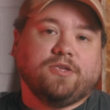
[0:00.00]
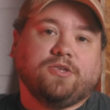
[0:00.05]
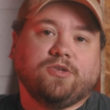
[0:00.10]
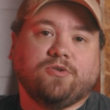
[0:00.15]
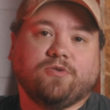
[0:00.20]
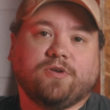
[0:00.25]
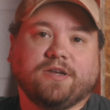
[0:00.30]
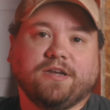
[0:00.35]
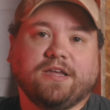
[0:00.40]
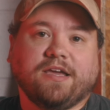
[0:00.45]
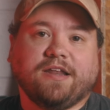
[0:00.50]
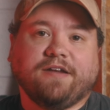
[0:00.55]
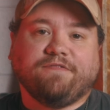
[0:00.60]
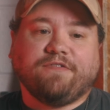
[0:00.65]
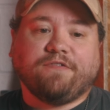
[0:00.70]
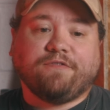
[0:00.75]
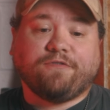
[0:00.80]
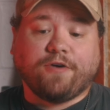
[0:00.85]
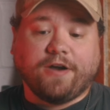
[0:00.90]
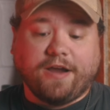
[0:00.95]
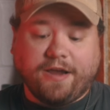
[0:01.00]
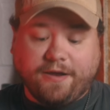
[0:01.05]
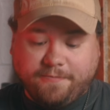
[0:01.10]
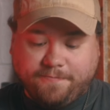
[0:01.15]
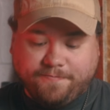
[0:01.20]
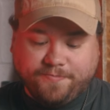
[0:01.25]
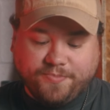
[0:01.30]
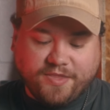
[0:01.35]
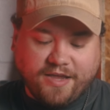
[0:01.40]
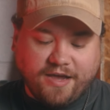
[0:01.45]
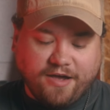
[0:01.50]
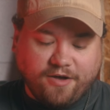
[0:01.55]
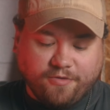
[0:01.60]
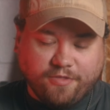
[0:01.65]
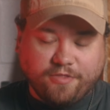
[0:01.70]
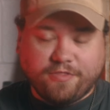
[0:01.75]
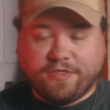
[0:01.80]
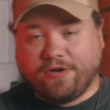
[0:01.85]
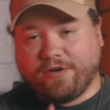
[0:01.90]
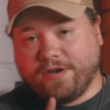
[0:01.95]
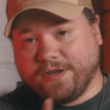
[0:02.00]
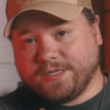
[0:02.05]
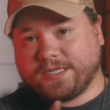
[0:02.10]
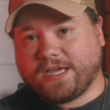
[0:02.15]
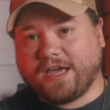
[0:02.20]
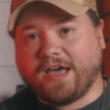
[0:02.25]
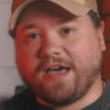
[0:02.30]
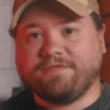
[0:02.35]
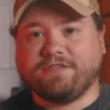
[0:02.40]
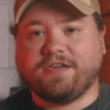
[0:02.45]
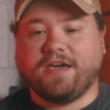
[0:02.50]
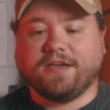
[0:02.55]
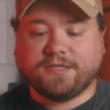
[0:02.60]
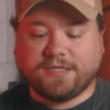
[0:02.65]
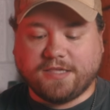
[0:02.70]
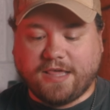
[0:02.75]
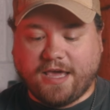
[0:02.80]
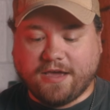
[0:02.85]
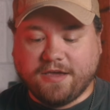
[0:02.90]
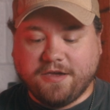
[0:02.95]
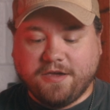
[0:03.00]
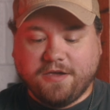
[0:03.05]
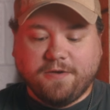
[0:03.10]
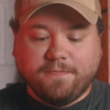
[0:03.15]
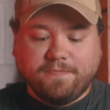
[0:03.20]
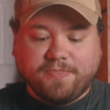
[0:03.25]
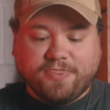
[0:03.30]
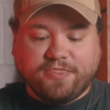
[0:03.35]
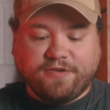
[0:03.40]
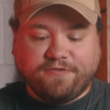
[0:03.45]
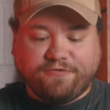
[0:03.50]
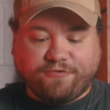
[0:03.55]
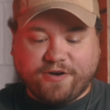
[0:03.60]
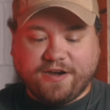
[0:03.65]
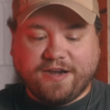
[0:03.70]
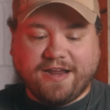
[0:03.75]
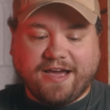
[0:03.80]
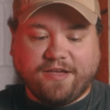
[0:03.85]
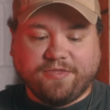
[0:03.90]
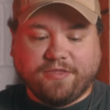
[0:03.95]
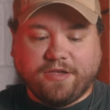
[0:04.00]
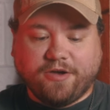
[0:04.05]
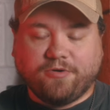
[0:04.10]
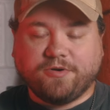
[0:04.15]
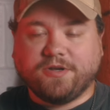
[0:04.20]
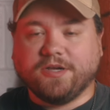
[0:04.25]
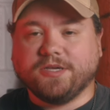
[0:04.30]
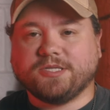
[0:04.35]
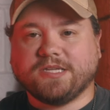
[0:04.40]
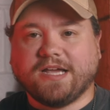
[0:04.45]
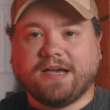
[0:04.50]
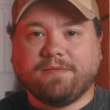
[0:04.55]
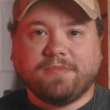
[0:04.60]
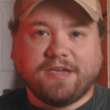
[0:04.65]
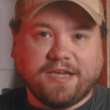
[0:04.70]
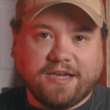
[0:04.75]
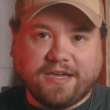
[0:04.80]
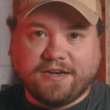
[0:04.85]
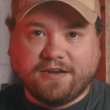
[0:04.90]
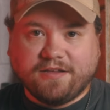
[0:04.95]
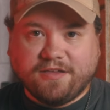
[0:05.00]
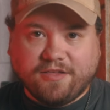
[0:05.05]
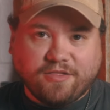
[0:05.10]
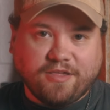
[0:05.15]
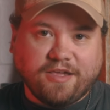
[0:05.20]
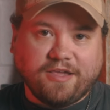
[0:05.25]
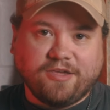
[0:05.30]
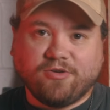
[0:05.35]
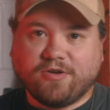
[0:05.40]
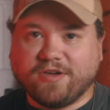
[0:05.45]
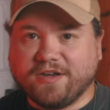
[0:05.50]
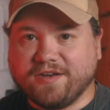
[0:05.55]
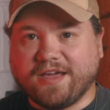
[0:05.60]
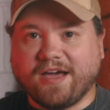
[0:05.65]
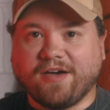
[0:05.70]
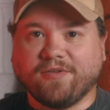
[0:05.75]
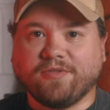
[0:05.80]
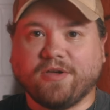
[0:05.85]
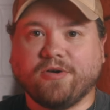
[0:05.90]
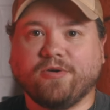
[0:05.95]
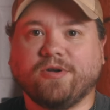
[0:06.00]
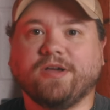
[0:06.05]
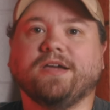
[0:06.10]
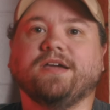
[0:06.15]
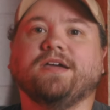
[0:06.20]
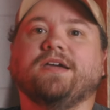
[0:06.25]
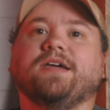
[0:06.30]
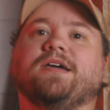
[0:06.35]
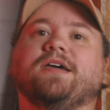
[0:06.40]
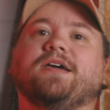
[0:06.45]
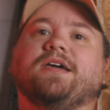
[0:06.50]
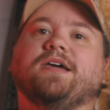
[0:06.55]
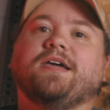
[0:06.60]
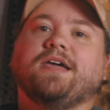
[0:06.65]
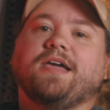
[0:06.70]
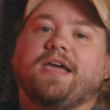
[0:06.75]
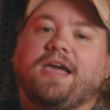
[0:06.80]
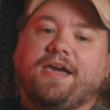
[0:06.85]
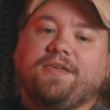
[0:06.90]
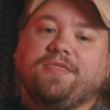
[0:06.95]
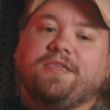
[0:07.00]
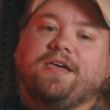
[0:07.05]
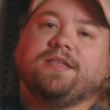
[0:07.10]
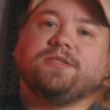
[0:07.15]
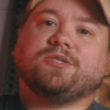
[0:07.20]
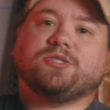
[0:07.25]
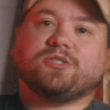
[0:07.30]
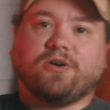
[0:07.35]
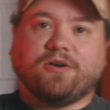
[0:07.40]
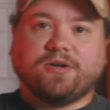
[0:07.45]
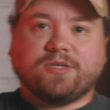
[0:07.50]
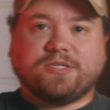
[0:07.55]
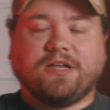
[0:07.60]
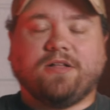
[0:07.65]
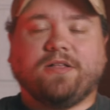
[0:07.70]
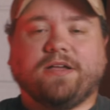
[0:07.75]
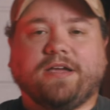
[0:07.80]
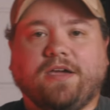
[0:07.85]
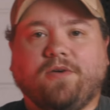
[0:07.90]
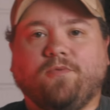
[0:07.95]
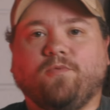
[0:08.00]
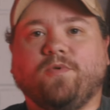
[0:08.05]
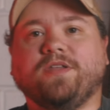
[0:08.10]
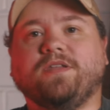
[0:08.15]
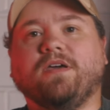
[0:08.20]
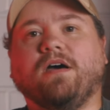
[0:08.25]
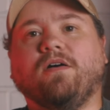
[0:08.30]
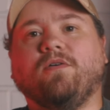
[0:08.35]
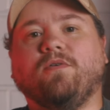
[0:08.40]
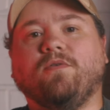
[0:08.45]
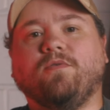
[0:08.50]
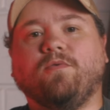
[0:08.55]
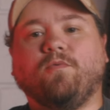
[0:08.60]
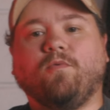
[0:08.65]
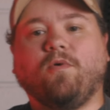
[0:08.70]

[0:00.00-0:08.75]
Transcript: you can get it for free. Now, there is a caveat to that. The free download does not mean that you can download it and then start selling it. We don't